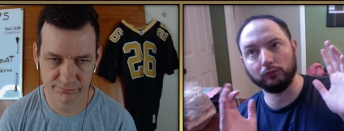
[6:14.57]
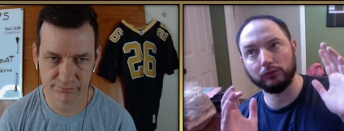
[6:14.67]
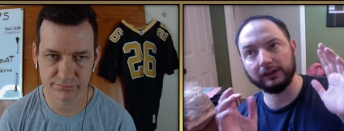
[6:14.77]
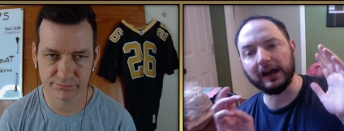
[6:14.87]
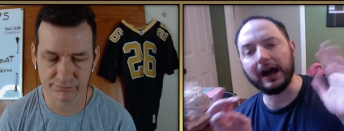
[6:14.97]

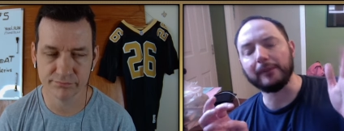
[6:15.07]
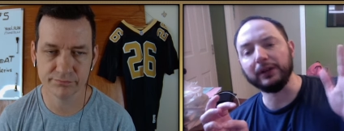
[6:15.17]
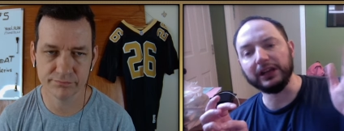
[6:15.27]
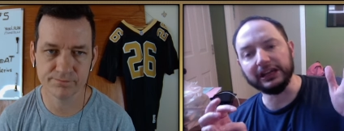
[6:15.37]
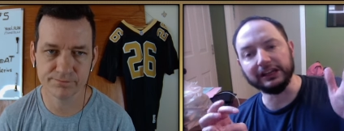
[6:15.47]
Speaker 1: top mm
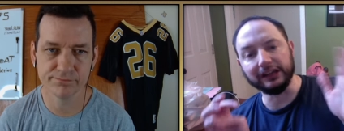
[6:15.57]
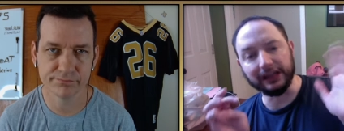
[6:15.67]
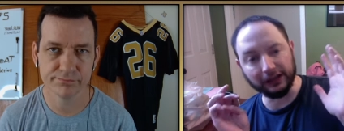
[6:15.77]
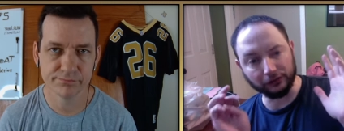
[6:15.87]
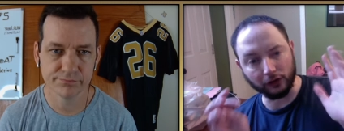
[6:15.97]
need
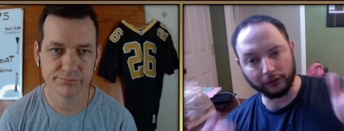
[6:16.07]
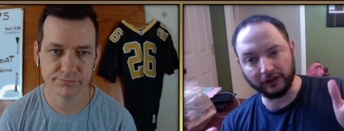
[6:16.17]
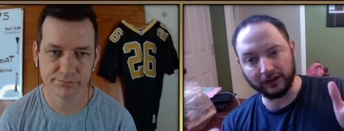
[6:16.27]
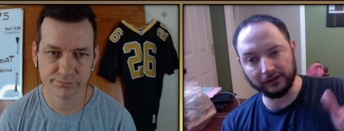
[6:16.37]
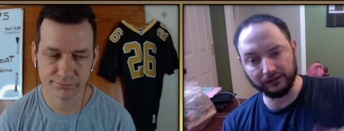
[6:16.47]
is
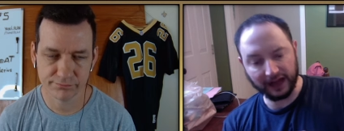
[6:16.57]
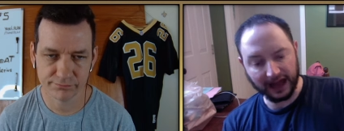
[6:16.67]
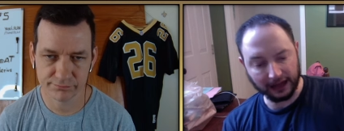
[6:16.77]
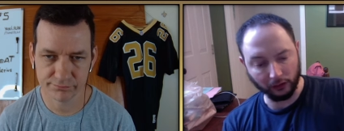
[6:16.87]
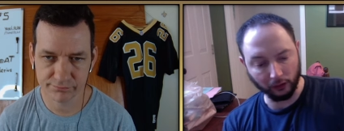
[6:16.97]
offensive
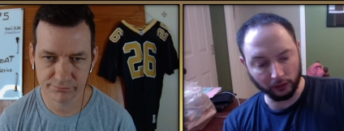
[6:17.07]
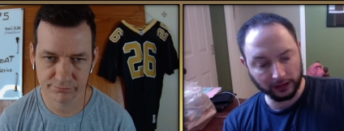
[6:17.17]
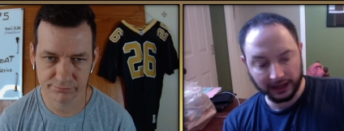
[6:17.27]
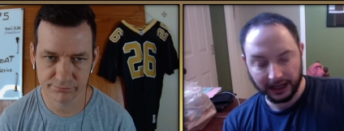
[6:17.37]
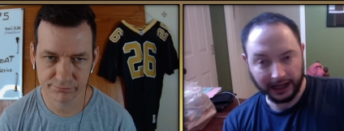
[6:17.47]
tackle.
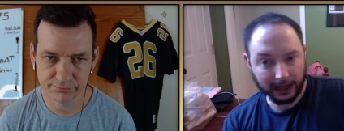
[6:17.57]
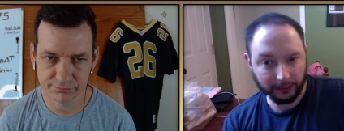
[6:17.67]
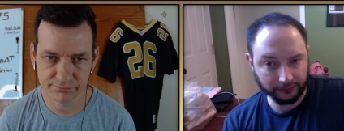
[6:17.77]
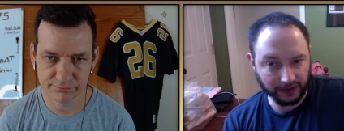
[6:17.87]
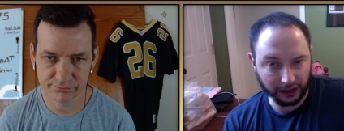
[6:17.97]
And I
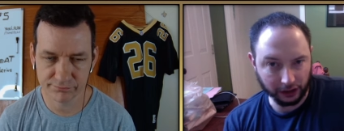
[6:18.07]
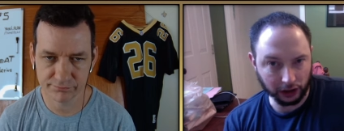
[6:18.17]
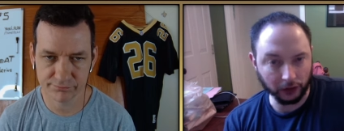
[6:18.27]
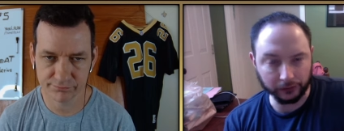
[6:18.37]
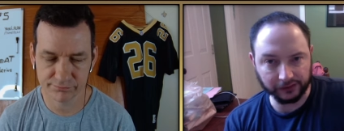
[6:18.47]
would say a
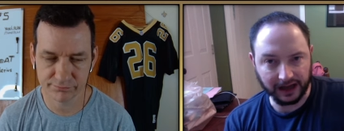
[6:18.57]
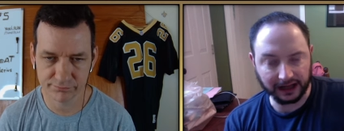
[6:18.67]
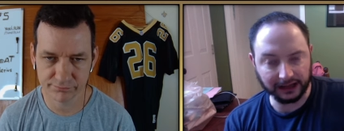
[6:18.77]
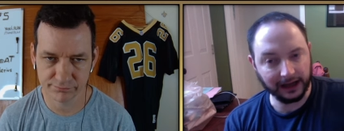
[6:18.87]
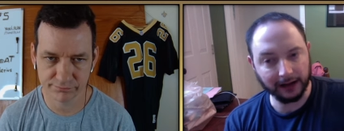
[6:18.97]
close
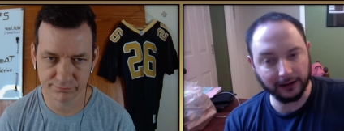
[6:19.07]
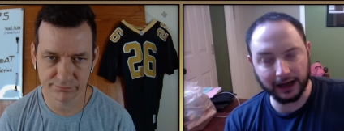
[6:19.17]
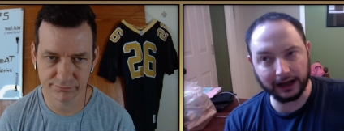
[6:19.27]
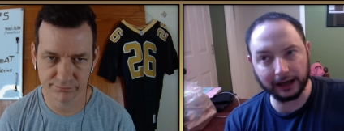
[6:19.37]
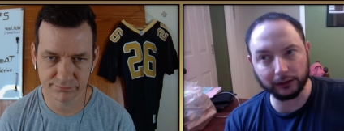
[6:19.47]
second. I,
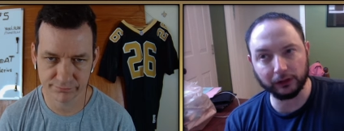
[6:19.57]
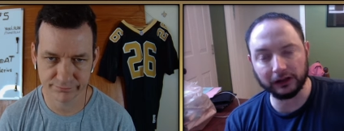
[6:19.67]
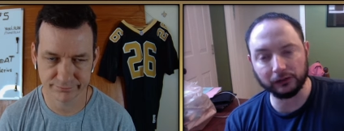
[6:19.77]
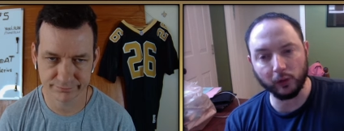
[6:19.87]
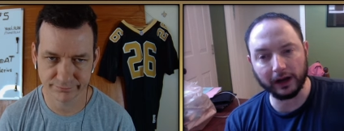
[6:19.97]
I, I don't think
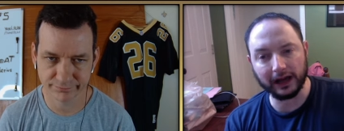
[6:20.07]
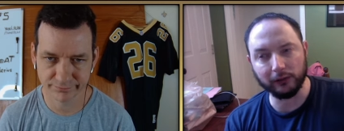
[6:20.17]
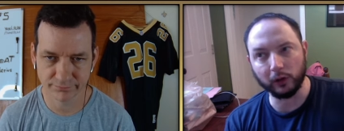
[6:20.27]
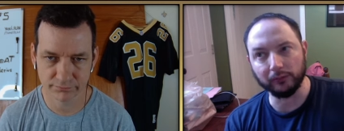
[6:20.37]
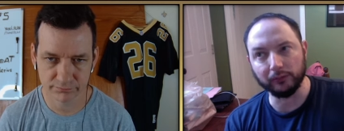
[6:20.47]
it's 1A,
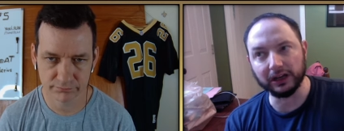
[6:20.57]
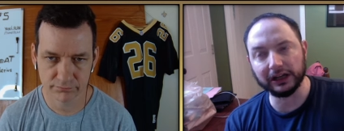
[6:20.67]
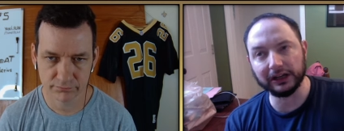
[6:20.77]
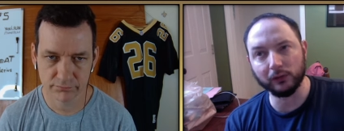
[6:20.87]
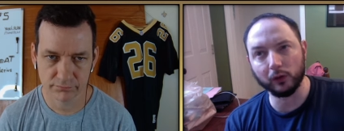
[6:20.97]
1B
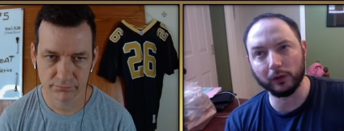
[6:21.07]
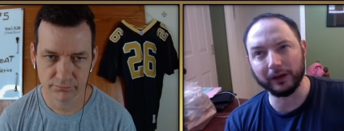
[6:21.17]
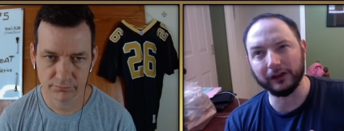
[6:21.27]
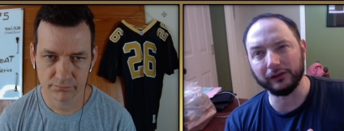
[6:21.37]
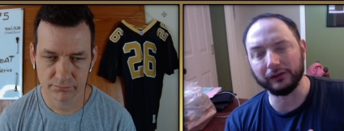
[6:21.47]
anymore
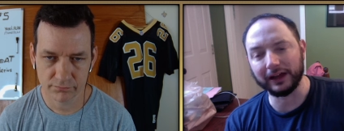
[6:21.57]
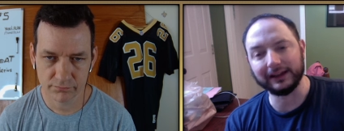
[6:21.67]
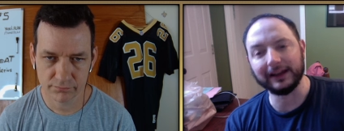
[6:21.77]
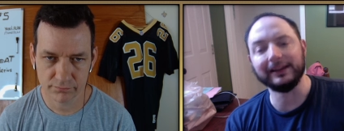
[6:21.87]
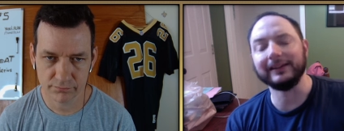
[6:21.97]
because of like they did